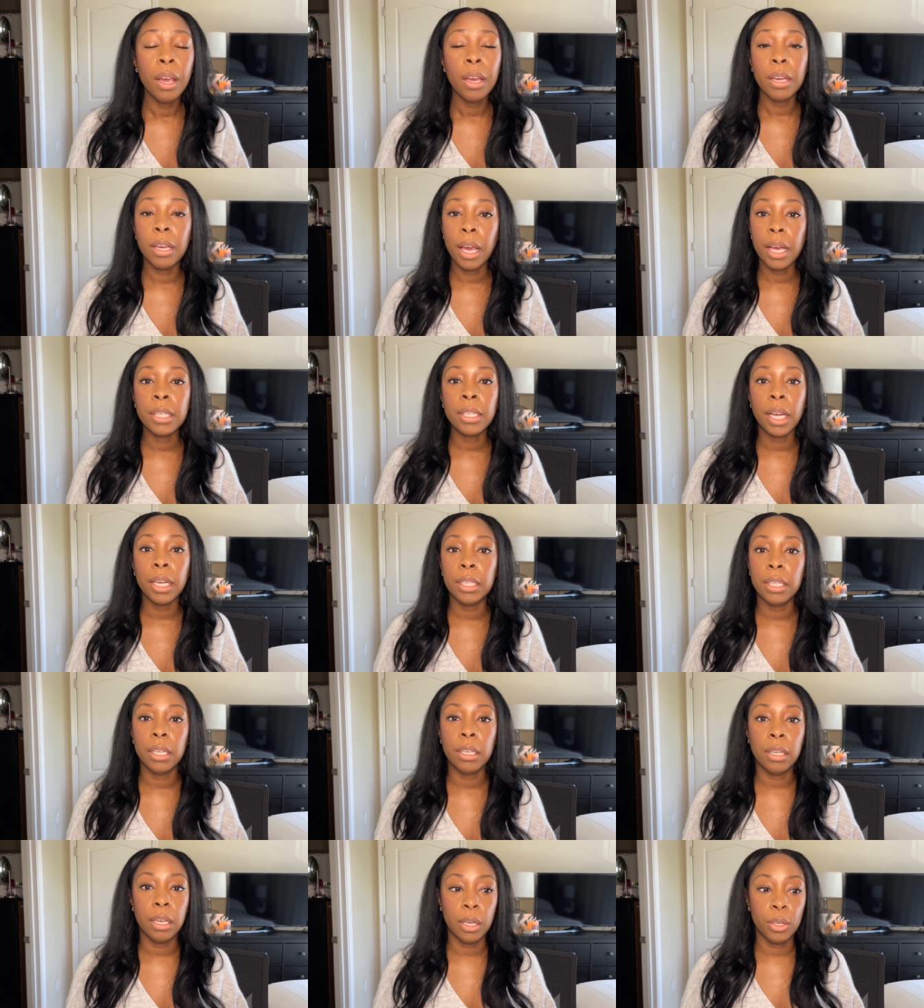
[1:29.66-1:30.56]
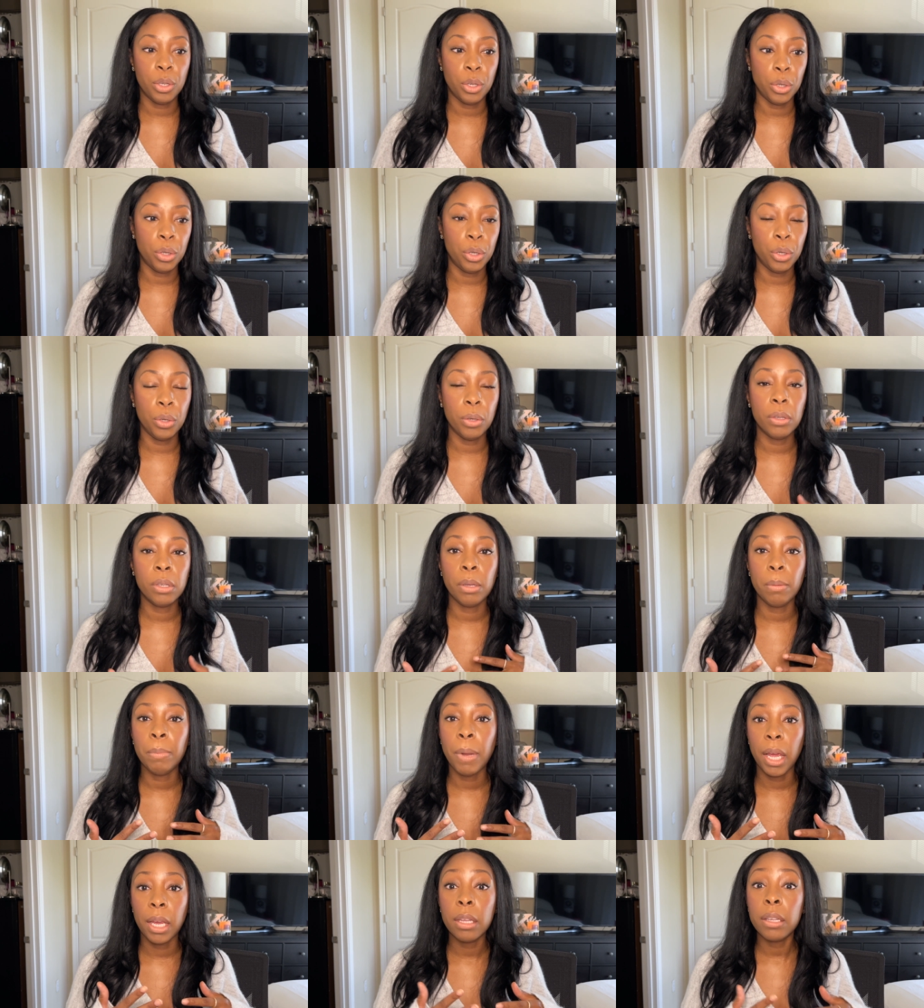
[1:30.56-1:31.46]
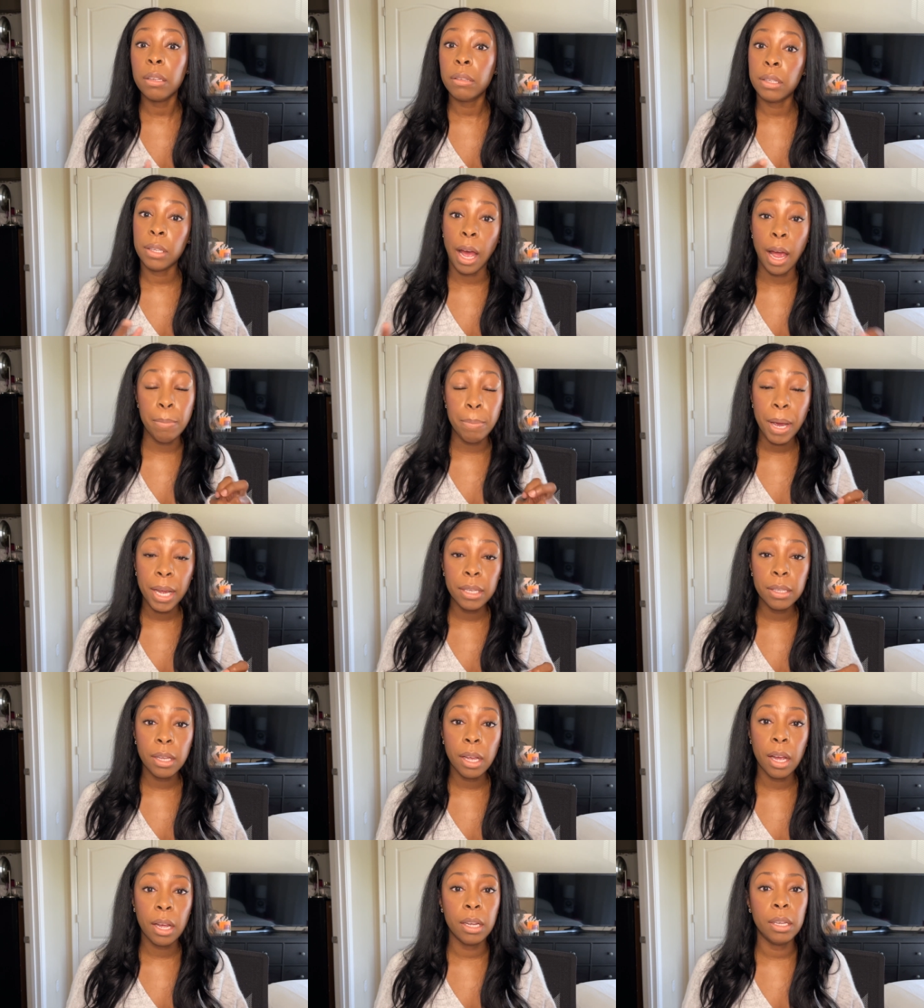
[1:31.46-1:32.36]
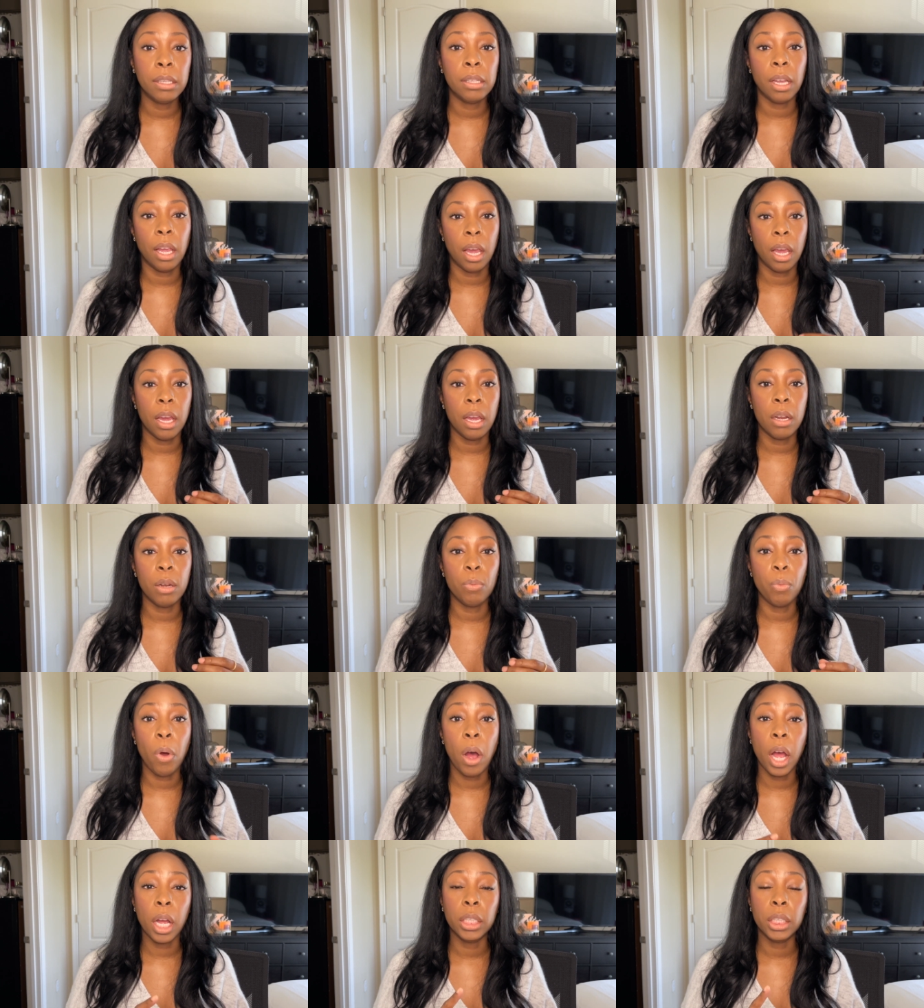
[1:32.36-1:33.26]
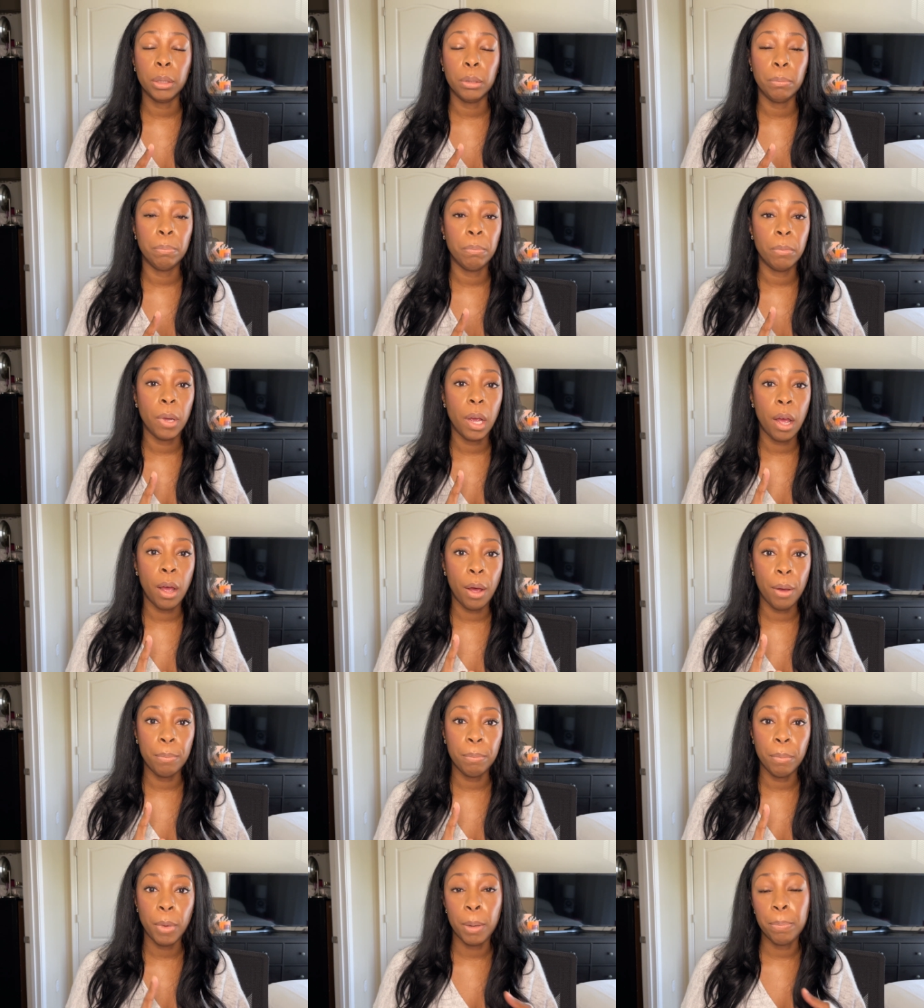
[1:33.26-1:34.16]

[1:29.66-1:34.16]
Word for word: Yes, I did get to do some like side by sides and watch um,